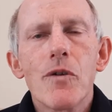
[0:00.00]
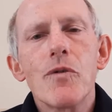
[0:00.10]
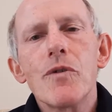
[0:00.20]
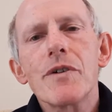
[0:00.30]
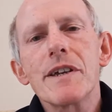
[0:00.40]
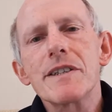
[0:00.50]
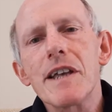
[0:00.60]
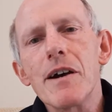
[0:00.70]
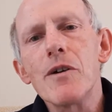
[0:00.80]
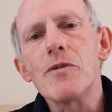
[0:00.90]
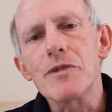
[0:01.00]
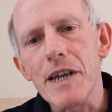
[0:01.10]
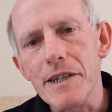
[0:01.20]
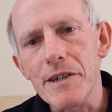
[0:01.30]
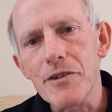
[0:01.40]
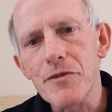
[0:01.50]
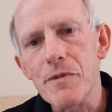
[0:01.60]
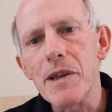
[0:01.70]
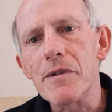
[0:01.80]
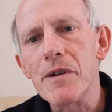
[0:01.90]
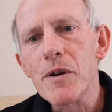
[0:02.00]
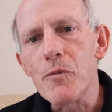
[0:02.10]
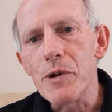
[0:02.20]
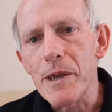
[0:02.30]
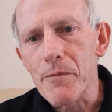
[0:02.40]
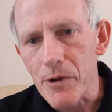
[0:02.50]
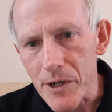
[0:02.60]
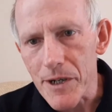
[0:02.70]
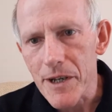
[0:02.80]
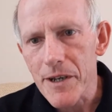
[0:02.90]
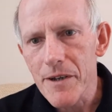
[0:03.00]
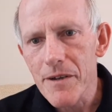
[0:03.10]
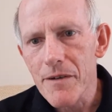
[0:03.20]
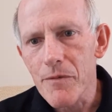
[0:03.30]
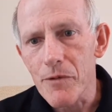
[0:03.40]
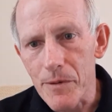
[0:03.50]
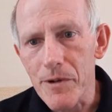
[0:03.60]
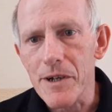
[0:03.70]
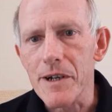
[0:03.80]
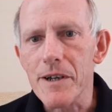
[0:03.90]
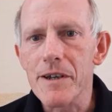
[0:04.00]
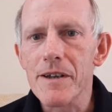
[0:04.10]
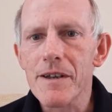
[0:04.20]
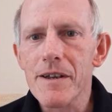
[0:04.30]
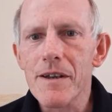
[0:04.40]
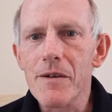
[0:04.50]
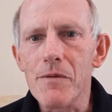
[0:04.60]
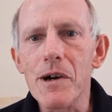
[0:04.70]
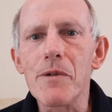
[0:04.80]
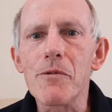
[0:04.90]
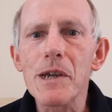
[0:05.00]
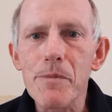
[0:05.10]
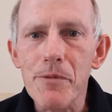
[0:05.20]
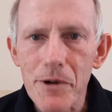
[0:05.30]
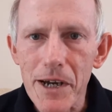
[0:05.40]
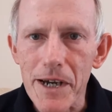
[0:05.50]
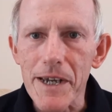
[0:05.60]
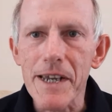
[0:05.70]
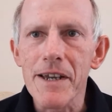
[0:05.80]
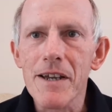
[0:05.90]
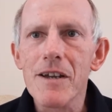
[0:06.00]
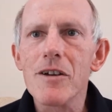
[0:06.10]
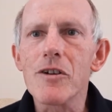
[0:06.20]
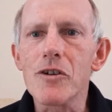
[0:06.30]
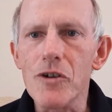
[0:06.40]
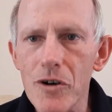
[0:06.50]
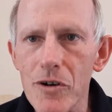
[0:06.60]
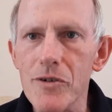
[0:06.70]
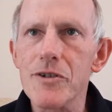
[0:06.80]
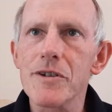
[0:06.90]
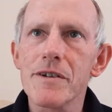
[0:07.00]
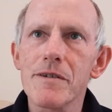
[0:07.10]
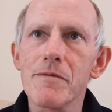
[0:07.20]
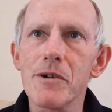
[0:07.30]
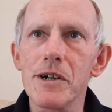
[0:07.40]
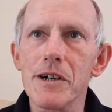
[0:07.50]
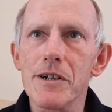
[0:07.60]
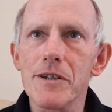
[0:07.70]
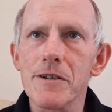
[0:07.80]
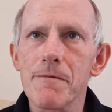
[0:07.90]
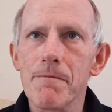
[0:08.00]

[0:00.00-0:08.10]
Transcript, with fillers: Or there's that old adage when we work, we work. When we pray, God works.